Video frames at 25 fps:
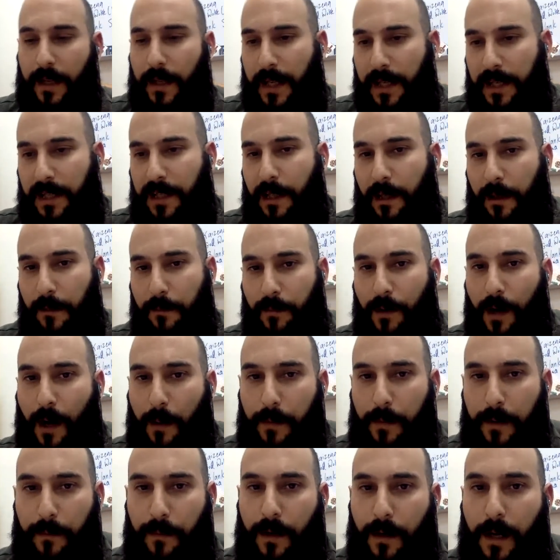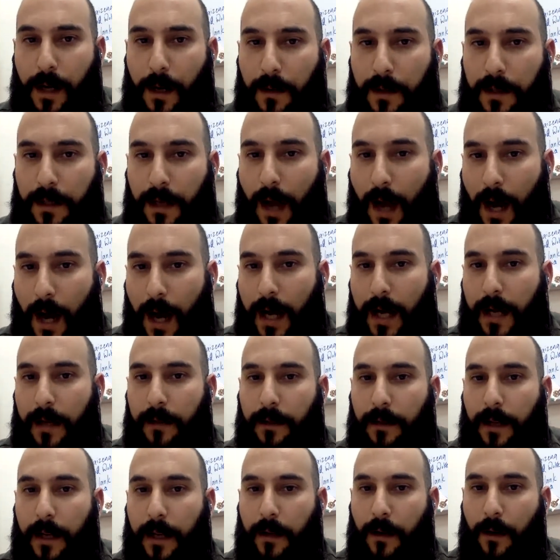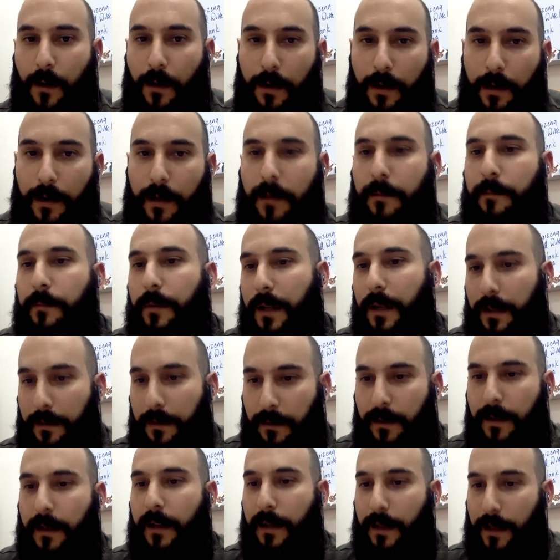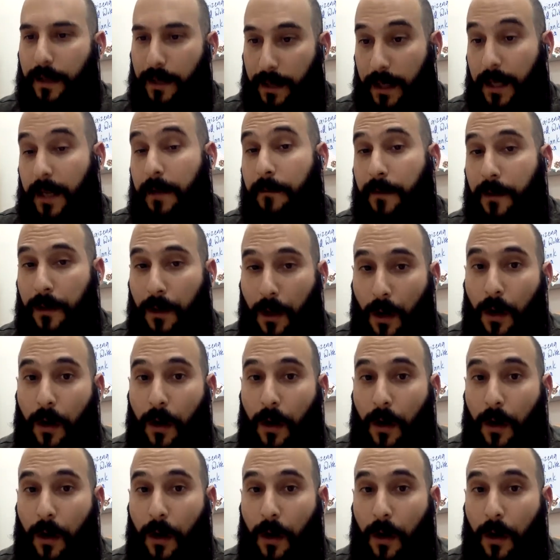they still probably pronounced I like I, but even